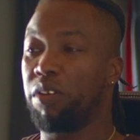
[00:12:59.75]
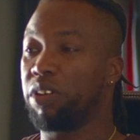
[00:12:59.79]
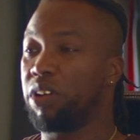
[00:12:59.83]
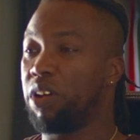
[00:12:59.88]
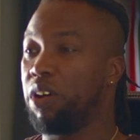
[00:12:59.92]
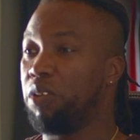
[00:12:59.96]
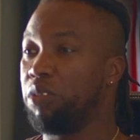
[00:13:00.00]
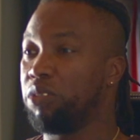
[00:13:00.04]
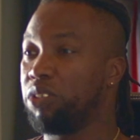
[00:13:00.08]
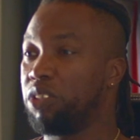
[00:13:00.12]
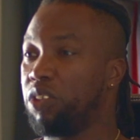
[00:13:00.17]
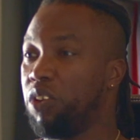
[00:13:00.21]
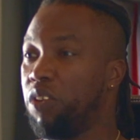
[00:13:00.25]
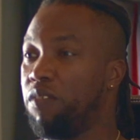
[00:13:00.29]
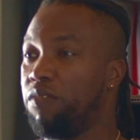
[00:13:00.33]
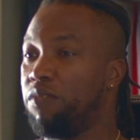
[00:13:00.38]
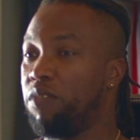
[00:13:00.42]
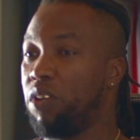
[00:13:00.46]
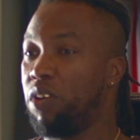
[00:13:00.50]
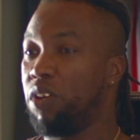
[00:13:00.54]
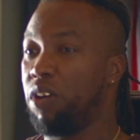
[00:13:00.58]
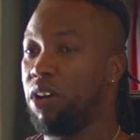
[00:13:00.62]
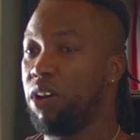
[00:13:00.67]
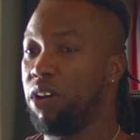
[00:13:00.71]
worked on so
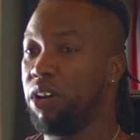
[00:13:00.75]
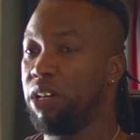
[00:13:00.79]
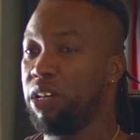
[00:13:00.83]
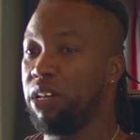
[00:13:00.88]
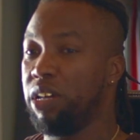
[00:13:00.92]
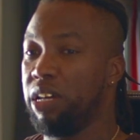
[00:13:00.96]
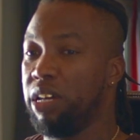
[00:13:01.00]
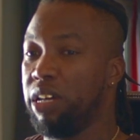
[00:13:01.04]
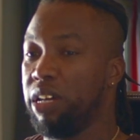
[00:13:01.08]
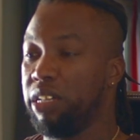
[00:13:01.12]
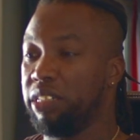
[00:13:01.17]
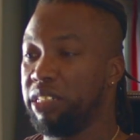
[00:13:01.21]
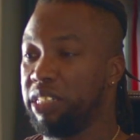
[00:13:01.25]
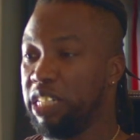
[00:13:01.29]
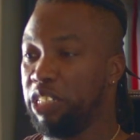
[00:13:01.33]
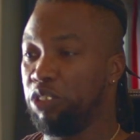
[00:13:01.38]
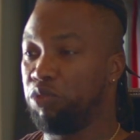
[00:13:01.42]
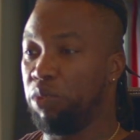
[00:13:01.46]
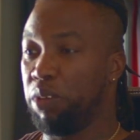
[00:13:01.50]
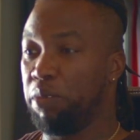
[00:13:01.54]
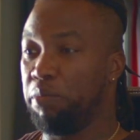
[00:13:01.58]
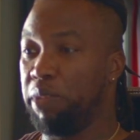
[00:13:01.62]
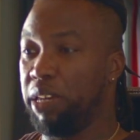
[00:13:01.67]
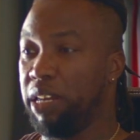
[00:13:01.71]
far and, since
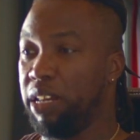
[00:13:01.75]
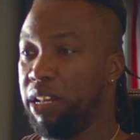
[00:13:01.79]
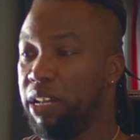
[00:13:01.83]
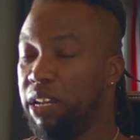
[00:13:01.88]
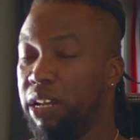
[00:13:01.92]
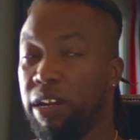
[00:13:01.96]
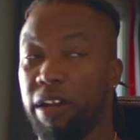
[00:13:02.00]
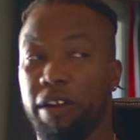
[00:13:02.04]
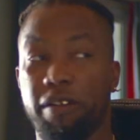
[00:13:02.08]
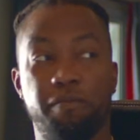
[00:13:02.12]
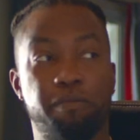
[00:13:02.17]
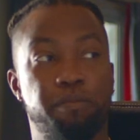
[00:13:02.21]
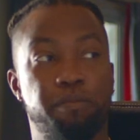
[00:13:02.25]
we've been here.